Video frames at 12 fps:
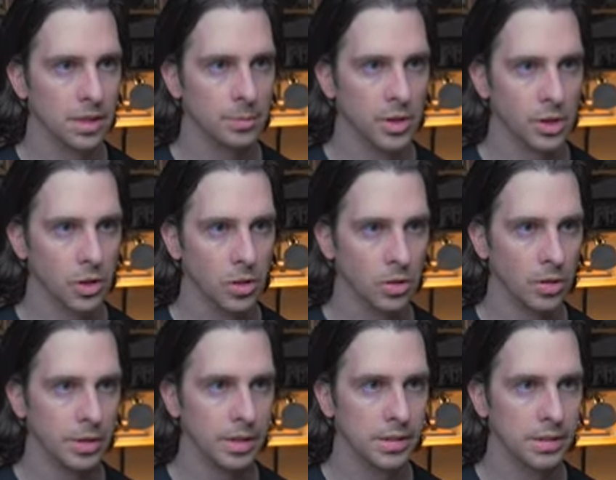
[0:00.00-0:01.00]
and I'm going to call
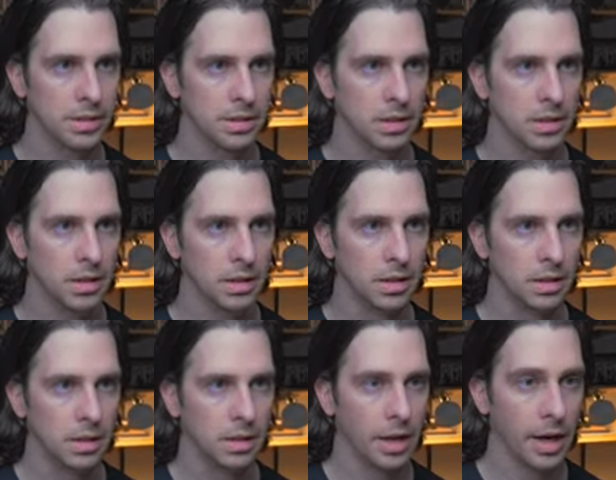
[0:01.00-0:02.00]
this
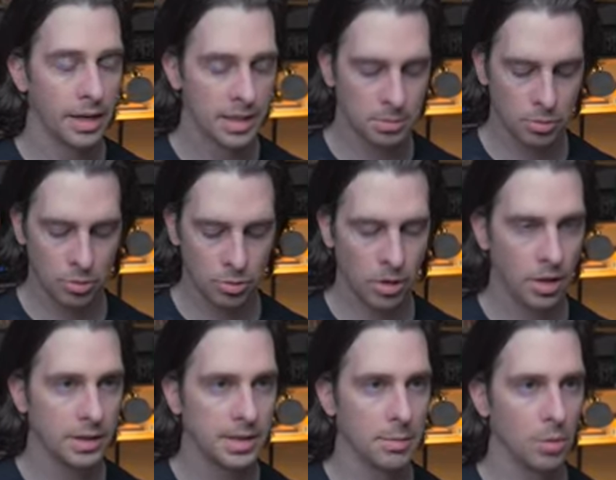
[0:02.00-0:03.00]
ansible
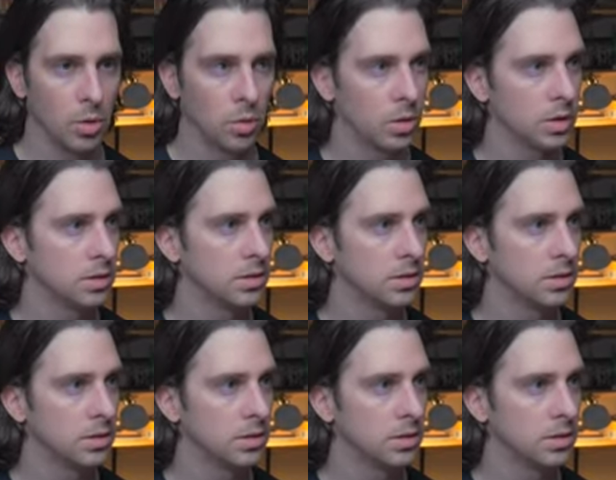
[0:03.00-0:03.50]
demo.